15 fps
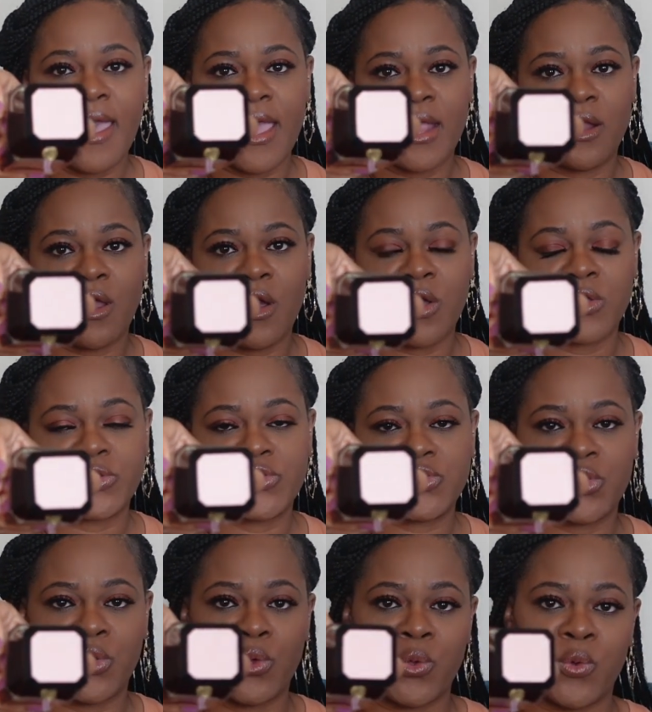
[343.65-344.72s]
And
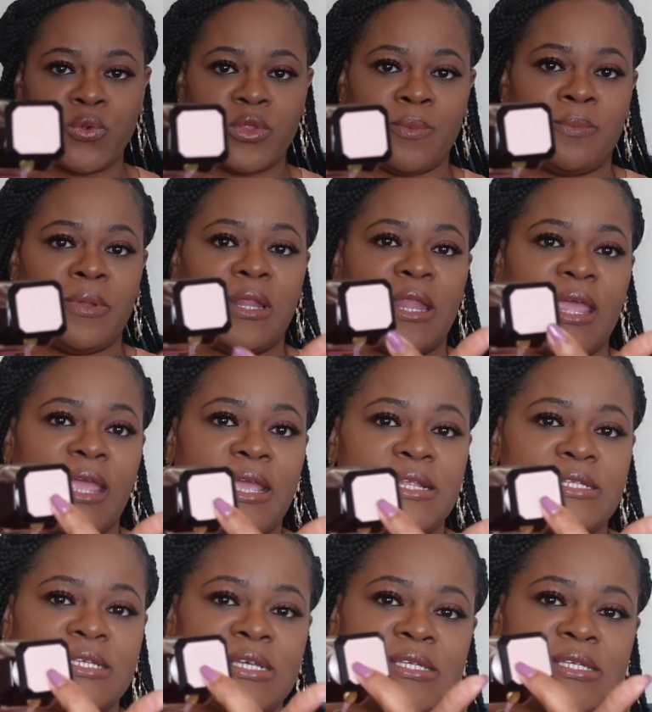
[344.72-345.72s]
also the plate